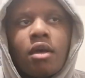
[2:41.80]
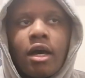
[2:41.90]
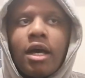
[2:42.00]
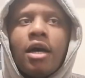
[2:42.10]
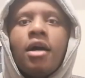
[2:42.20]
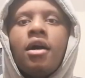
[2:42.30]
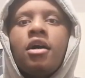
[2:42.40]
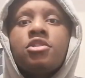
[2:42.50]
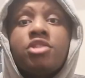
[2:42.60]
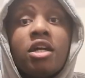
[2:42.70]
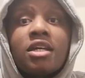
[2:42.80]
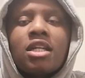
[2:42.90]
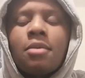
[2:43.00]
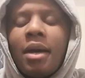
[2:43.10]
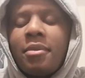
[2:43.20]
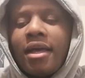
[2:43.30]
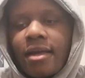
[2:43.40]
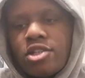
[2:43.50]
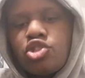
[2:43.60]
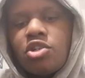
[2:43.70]
Sterling and
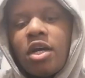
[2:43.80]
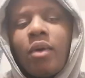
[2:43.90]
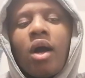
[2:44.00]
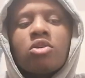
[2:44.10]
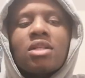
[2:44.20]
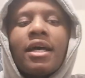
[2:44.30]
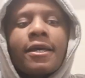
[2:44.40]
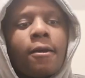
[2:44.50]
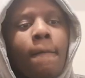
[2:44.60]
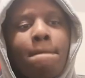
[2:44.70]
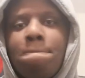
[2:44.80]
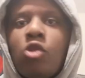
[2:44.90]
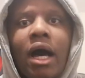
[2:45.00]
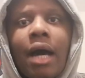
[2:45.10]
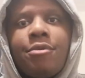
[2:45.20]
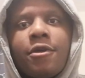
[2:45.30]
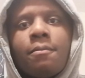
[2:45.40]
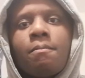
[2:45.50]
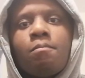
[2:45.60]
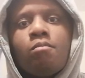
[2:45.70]
Aubameyang. And straight away I was like, not happy,
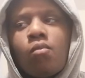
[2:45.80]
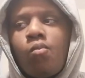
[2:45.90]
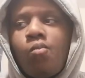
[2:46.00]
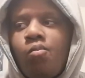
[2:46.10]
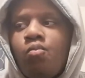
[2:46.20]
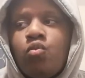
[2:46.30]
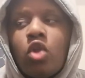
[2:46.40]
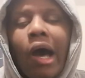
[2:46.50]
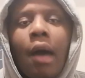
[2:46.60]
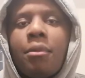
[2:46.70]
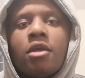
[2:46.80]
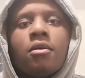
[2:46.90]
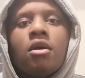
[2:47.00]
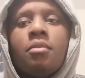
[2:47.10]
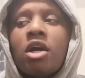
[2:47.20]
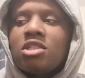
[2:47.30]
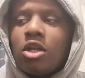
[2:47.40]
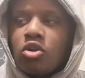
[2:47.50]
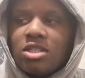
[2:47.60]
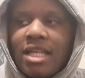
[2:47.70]
not happy, because
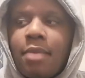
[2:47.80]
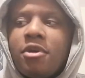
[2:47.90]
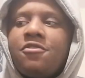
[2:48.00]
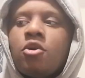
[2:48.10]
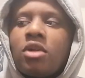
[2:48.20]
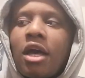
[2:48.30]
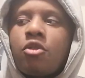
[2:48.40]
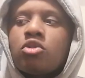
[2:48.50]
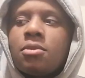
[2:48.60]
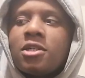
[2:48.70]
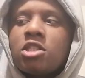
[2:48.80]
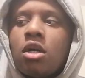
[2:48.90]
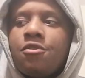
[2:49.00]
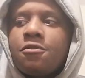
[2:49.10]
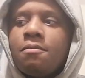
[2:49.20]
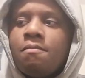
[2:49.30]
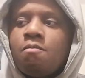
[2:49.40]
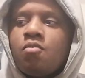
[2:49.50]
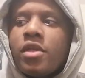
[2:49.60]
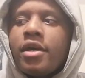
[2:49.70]
I looked at their midfield and I thought to myself,
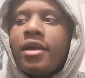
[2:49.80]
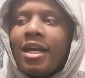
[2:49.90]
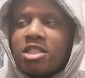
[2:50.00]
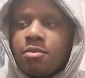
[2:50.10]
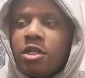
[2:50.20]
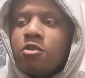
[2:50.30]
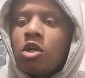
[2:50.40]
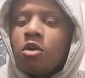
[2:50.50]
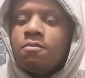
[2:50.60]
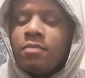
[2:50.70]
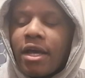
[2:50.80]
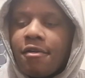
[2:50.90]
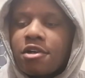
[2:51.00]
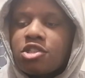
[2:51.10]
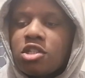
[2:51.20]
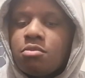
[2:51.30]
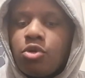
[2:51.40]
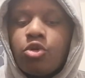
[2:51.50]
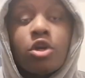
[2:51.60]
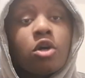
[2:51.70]
Casemiro, Eriksen,
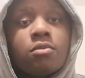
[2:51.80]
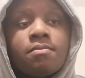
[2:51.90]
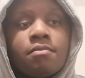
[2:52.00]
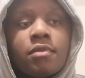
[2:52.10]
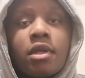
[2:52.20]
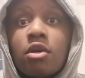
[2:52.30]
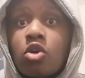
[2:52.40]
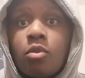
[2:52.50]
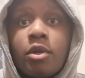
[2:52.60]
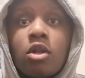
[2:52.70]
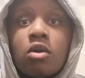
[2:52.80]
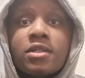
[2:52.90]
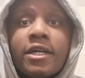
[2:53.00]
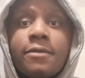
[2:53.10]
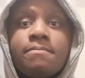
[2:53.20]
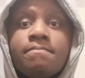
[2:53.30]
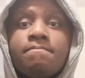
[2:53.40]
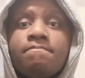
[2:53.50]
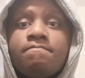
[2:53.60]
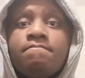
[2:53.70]
Bruno, could be a long day.
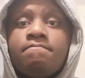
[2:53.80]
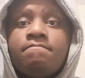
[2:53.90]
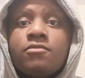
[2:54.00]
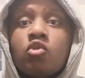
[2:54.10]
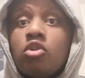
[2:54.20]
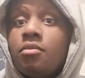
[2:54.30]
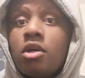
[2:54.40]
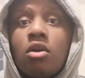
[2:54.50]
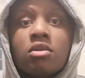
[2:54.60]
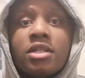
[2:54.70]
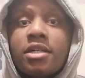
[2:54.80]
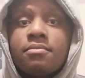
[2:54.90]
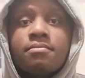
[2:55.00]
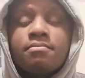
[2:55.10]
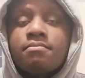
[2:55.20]
Could be a long day.